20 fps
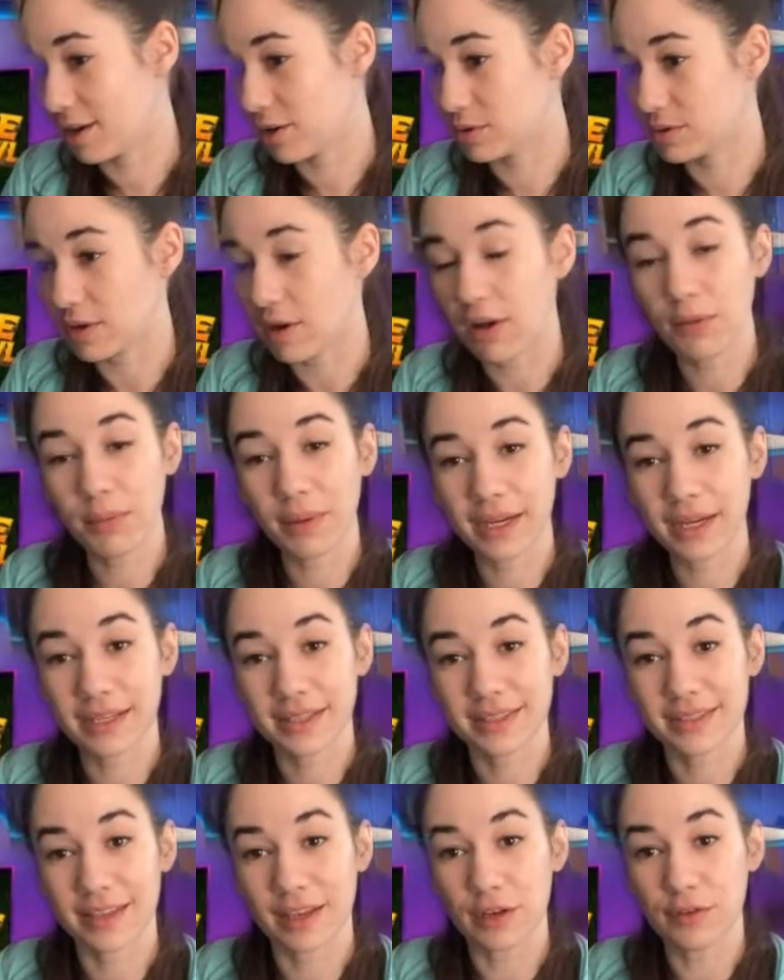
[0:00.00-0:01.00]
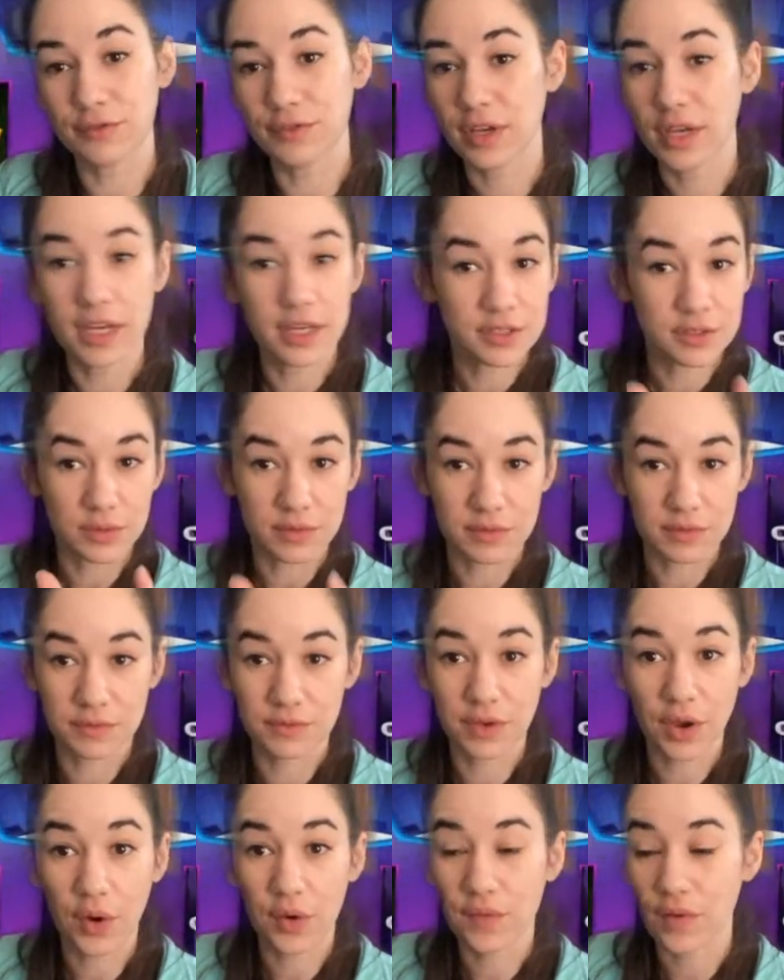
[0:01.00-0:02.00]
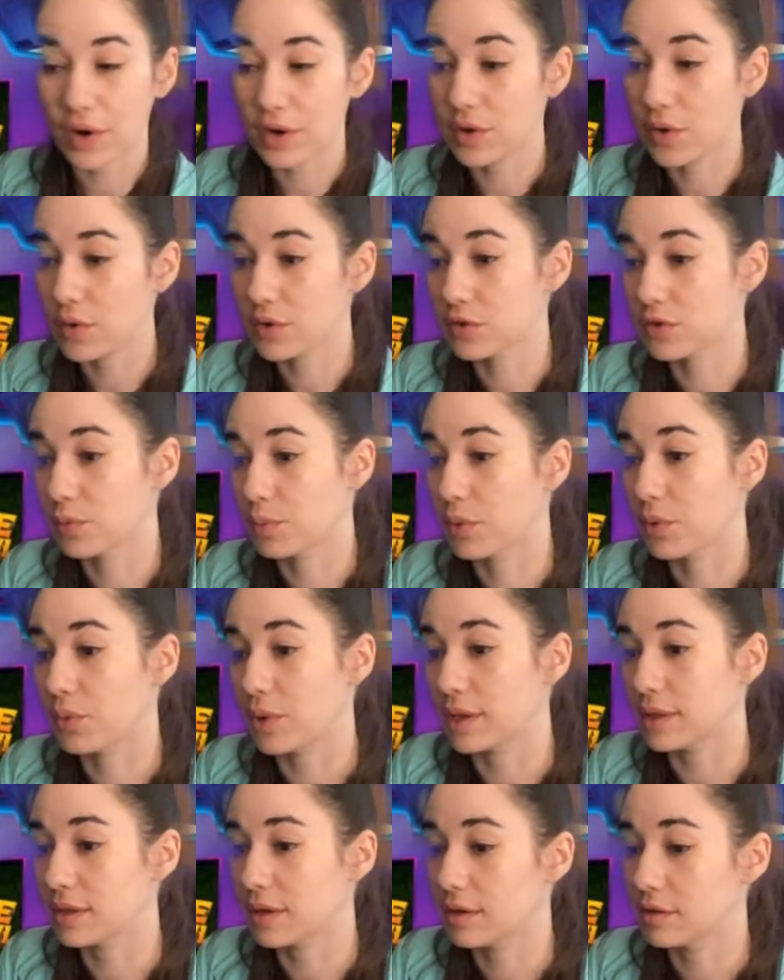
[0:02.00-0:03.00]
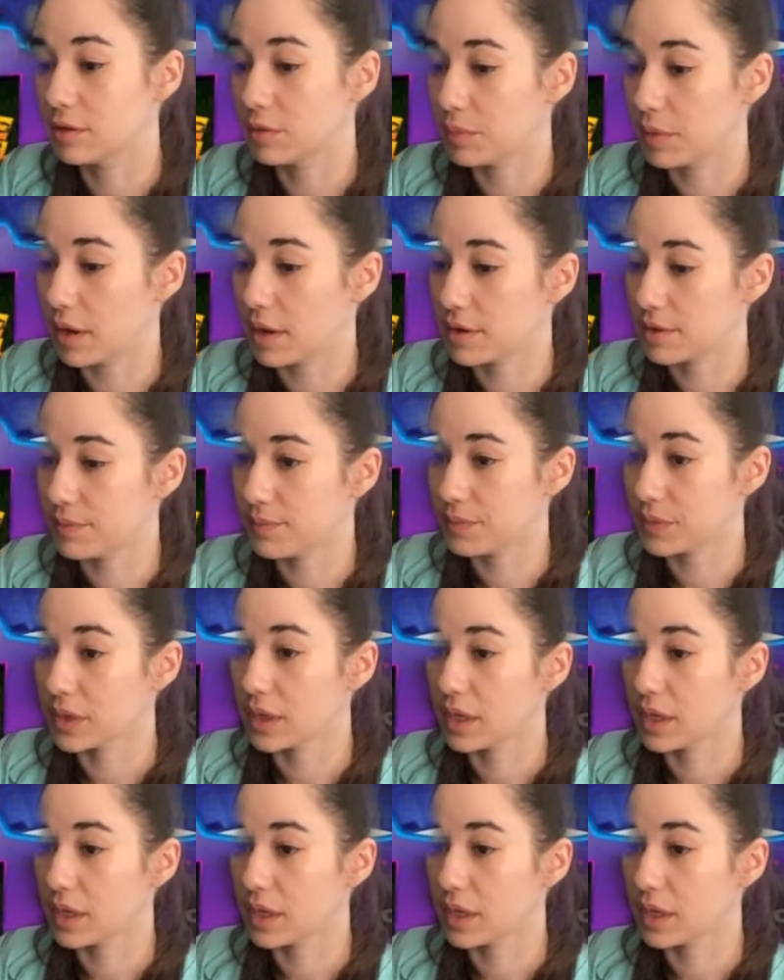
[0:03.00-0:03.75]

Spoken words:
is all by itself, so it's very, very noticeable right there at the bottom.